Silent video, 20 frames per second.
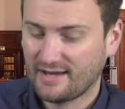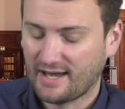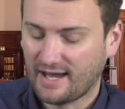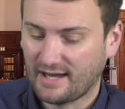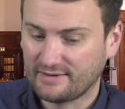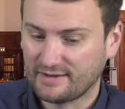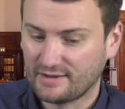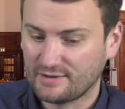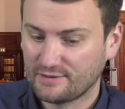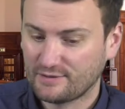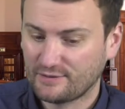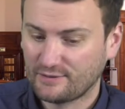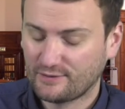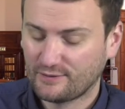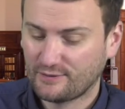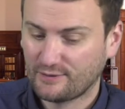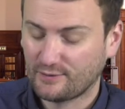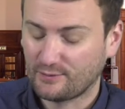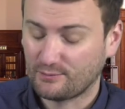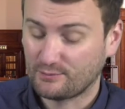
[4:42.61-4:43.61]
And then
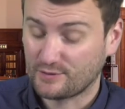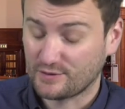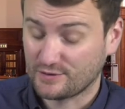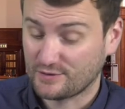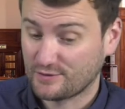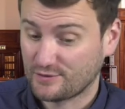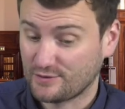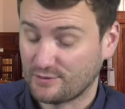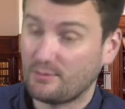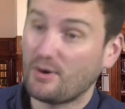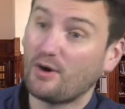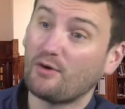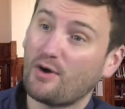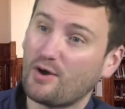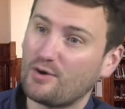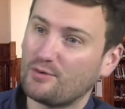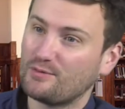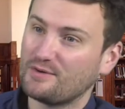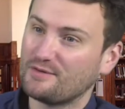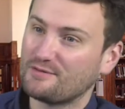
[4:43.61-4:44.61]
just
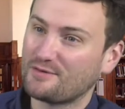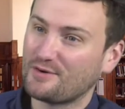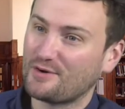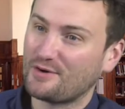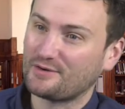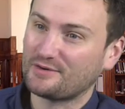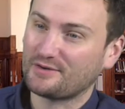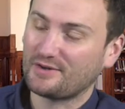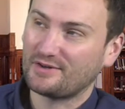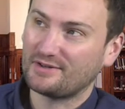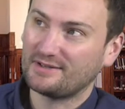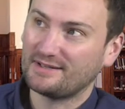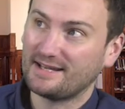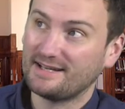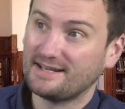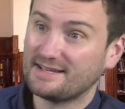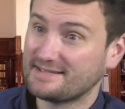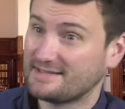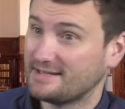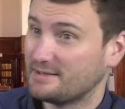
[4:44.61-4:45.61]
tomorrow we've got
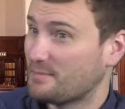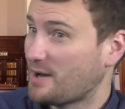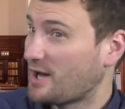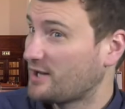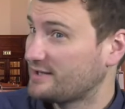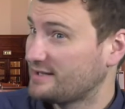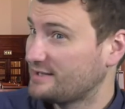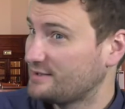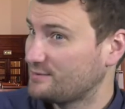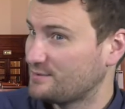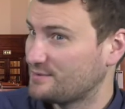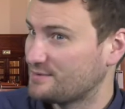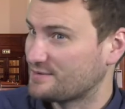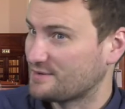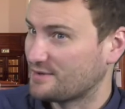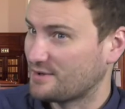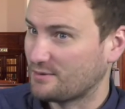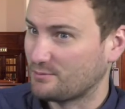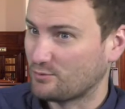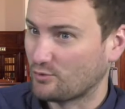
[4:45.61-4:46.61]
Leila Slimani, who's
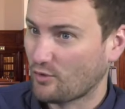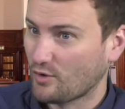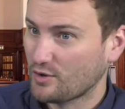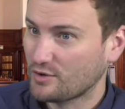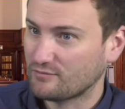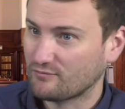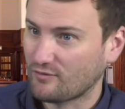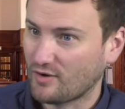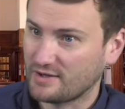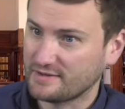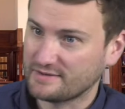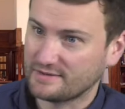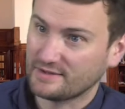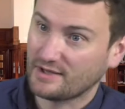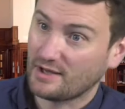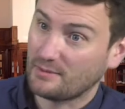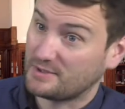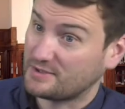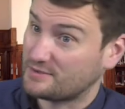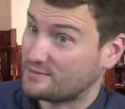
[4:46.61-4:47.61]
a Moroccan writer,
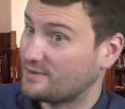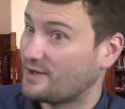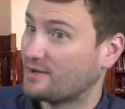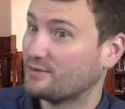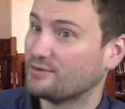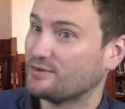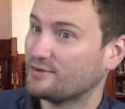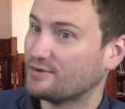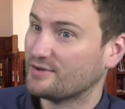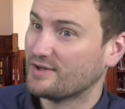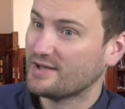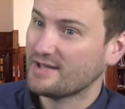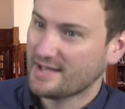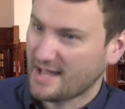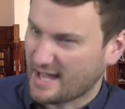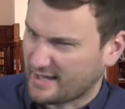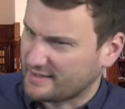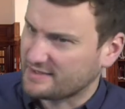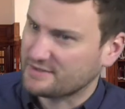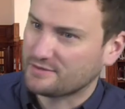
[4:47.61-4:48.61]
coming to London.
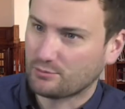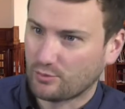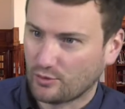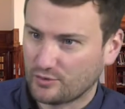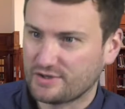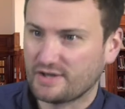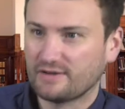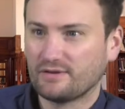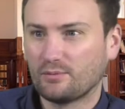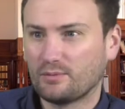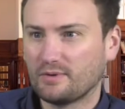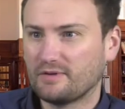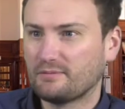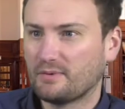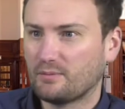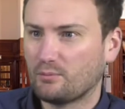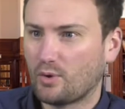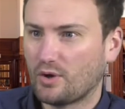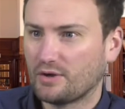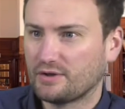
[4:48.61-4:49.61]
And that's a project that we've
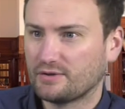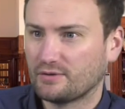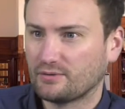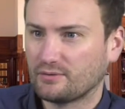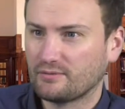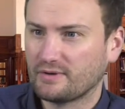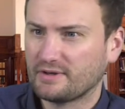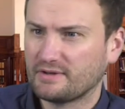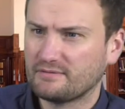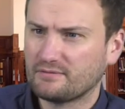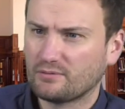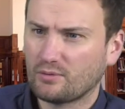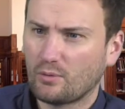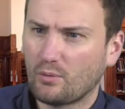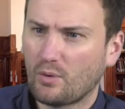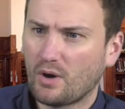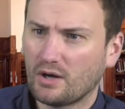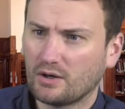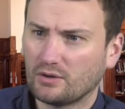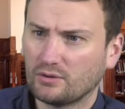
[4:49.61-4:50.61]
been working on already for a
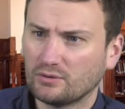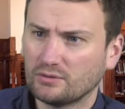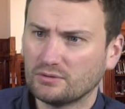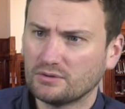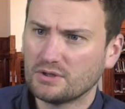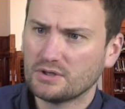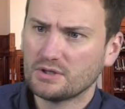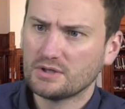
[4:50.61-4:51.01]
while.